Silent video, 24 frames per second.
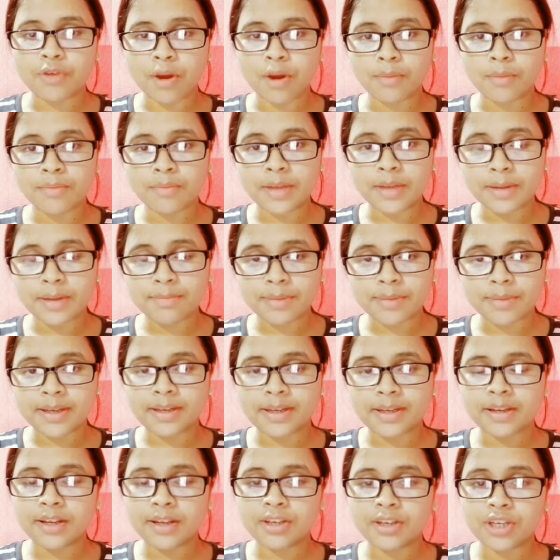from that
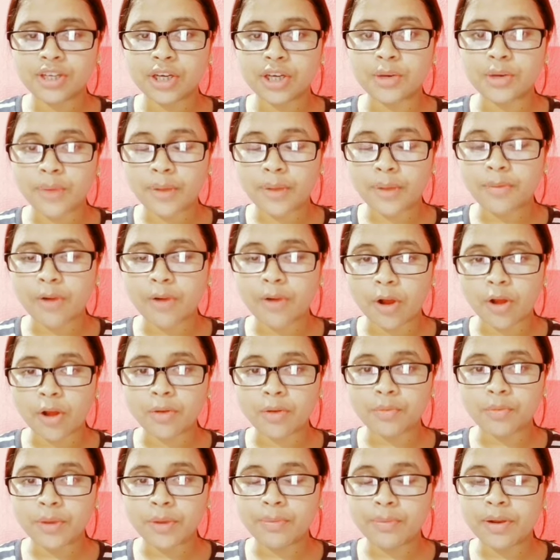particular thing, we
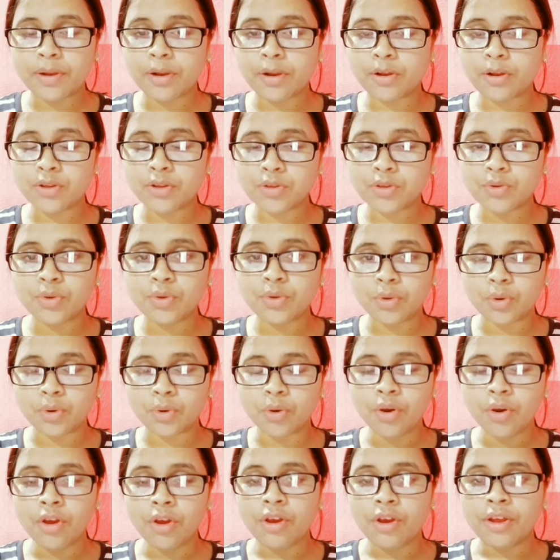will also
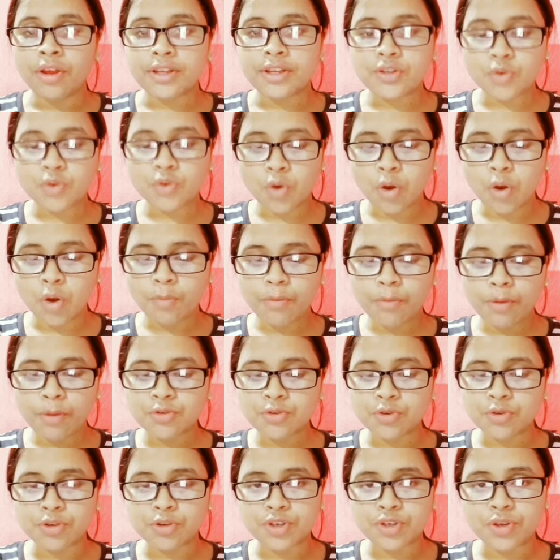know the scope of
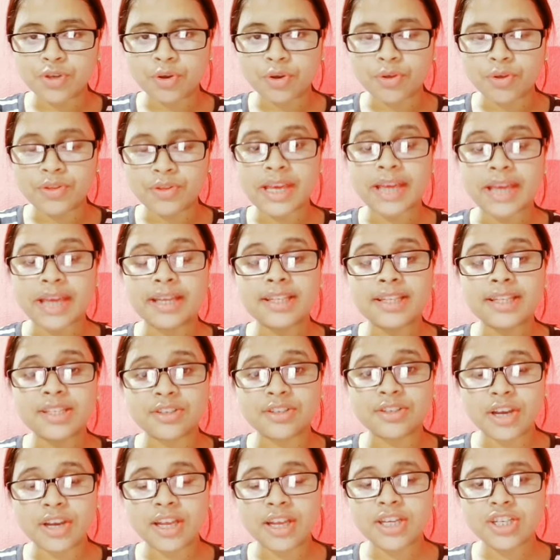sociology and its
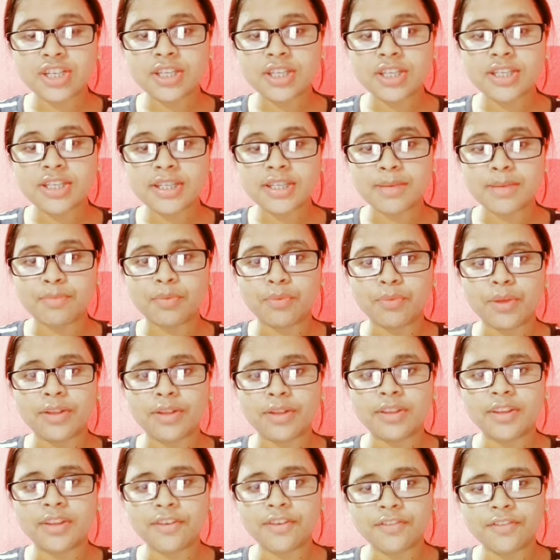relationship
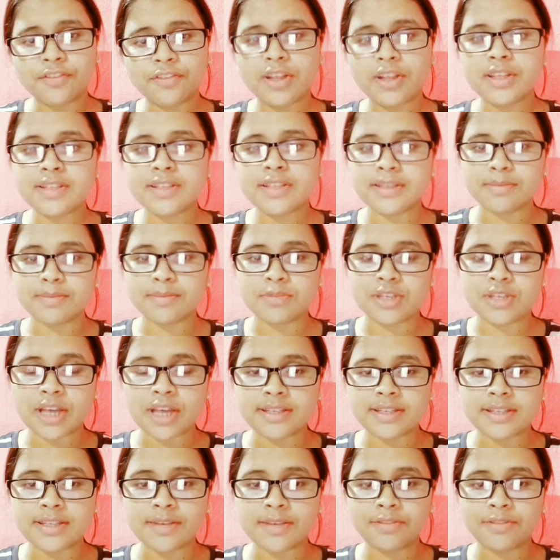with different
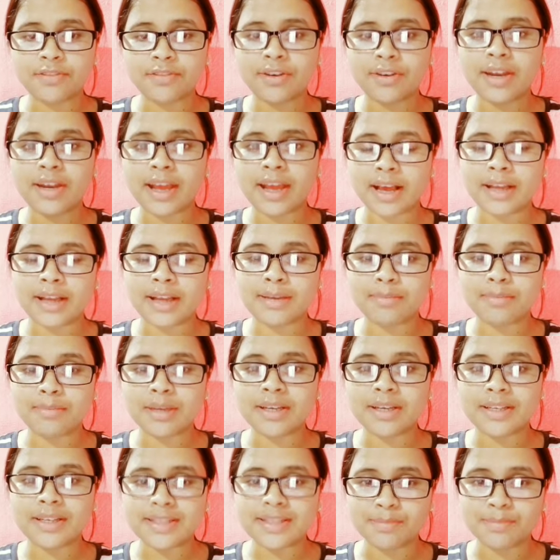subjects, different
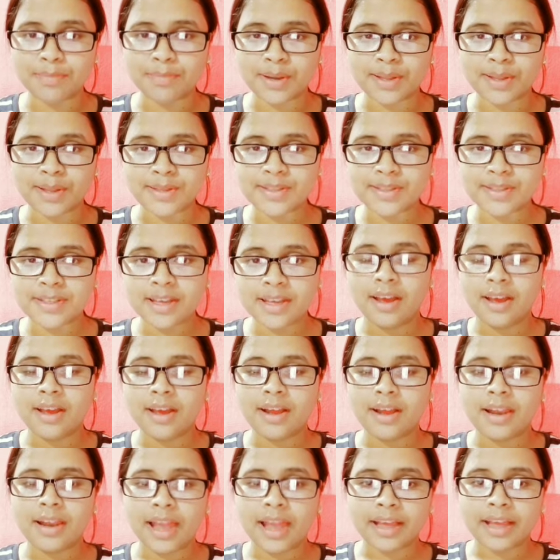academic disciplines.
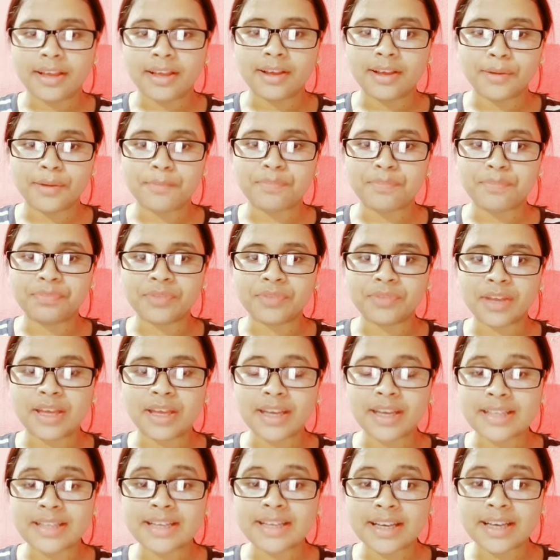Like
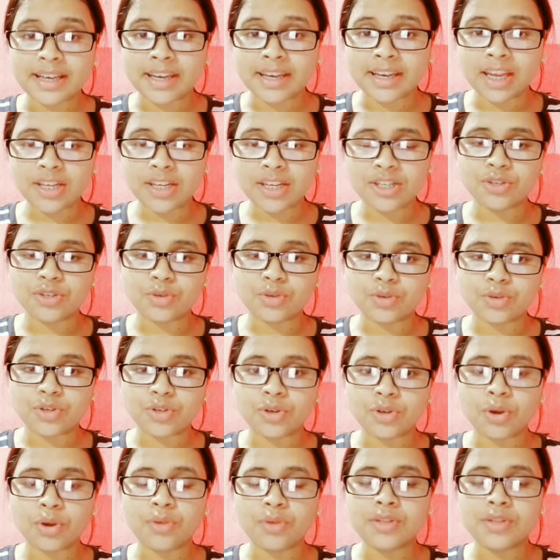it has a connection,
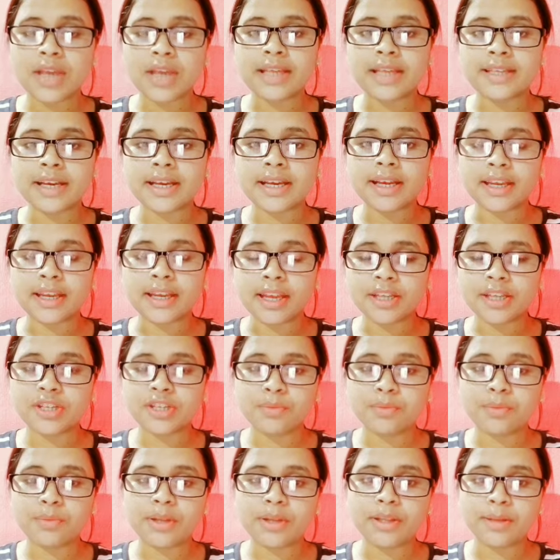sociology has a
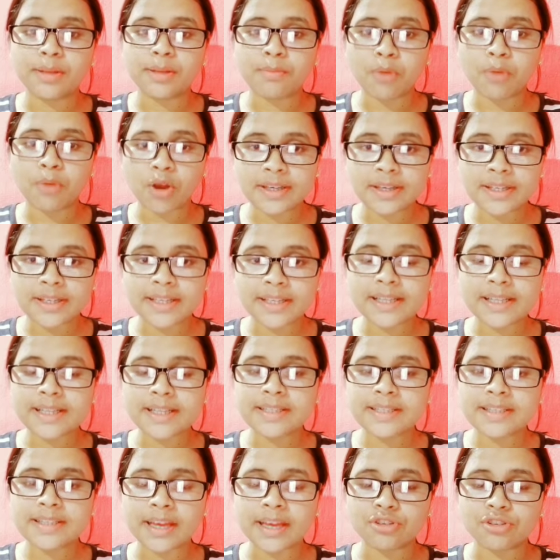connection with the political
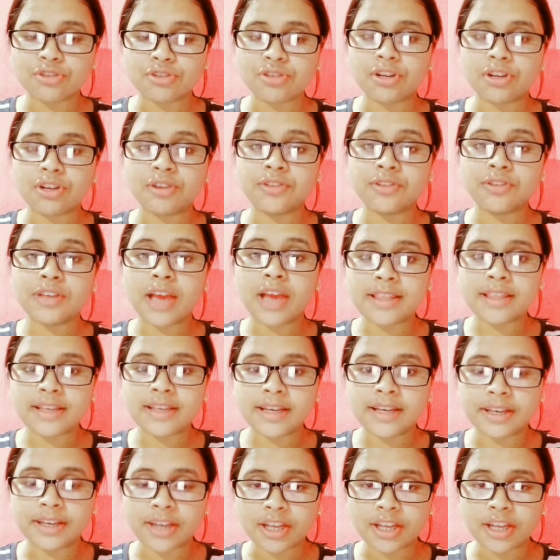science, sociology has a
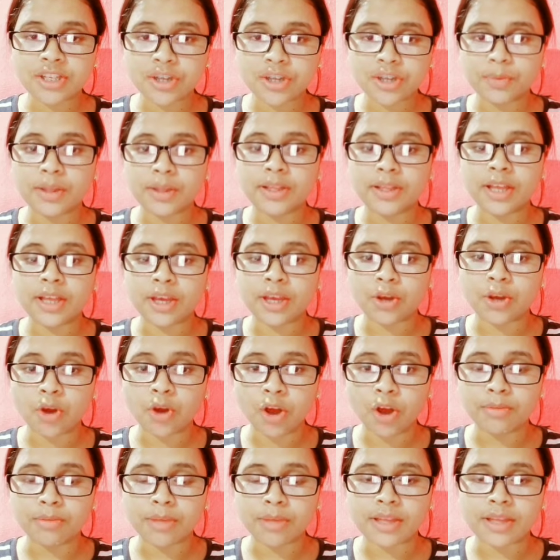connection with the
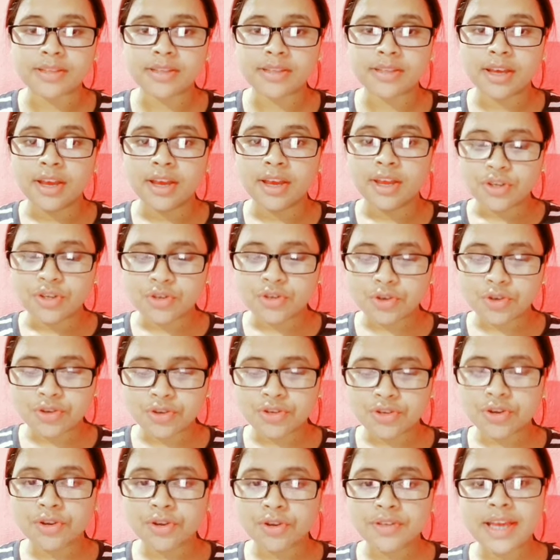economics,
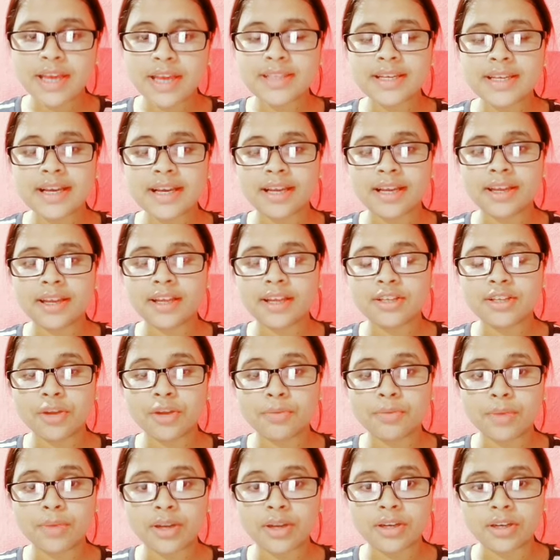sociology has a
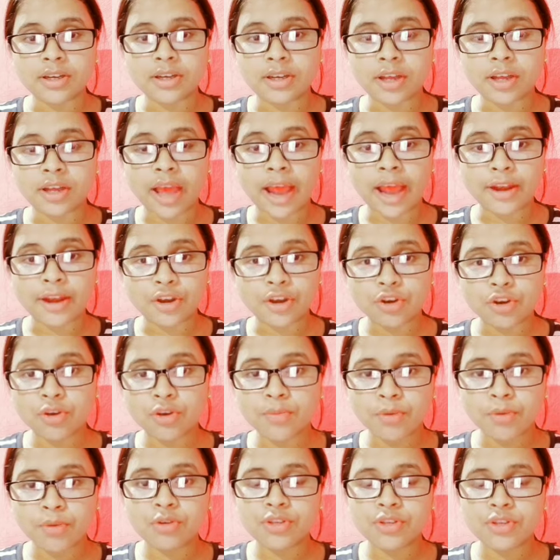connection with
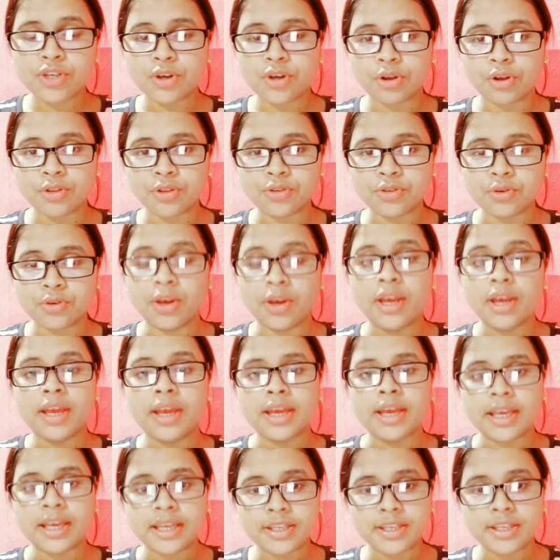anthropology also,
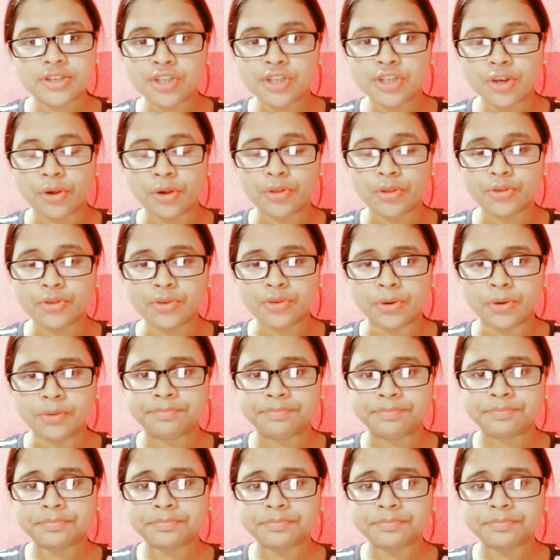history also,